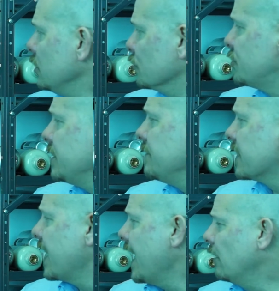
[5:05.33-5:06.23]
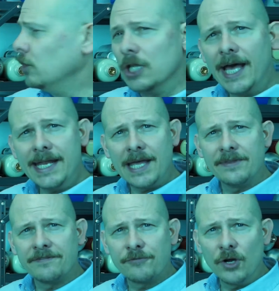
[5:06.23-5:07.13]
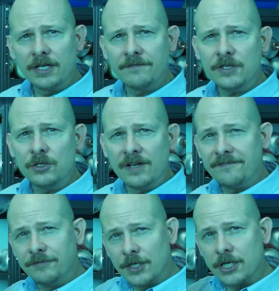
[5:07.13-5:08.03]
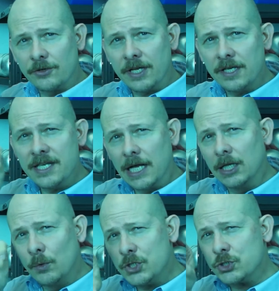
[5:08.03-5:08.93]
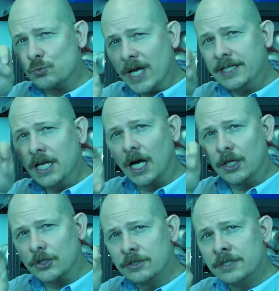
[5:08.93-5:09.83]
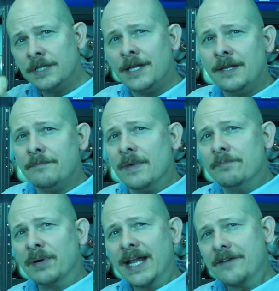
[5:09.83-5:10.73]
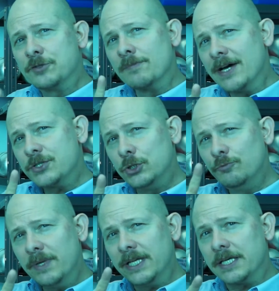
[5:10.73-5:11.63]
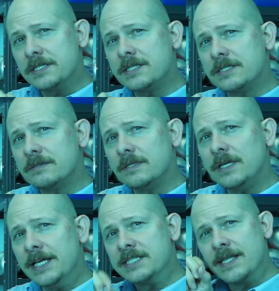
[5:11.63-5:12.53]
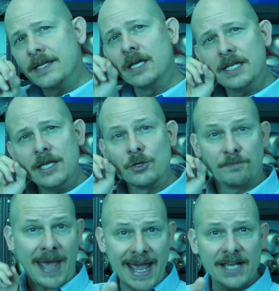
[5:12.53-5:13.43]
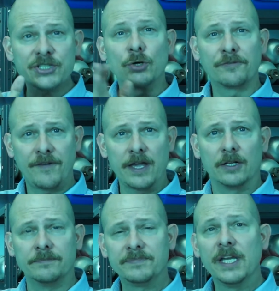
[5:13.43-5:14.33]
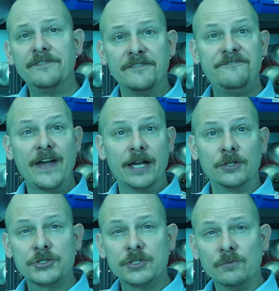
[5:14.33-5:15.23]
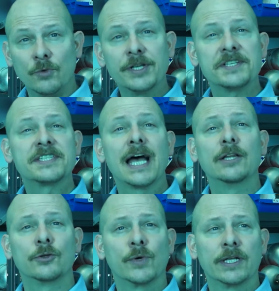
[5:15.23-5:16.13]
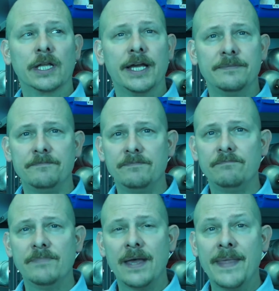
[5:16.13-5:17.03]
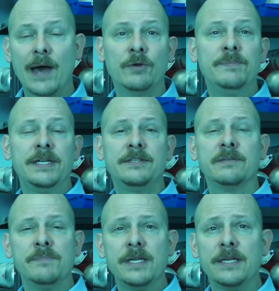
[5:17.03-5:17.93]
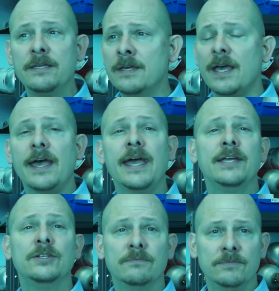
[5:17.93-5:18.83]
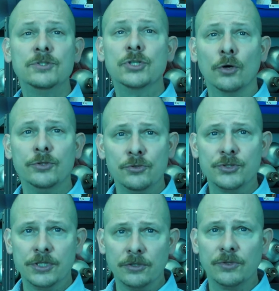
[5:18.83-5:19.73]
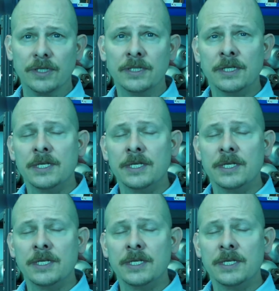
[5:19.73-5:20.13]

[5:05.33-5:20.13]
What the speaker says: You'll see the cal light on the front of the unit flickering, a yellowish red color. But after about 2 minutes, it's then going to either pass or fail. If it fails, we'll get a solid red light. And that would mean to me, hey, don't use the unit.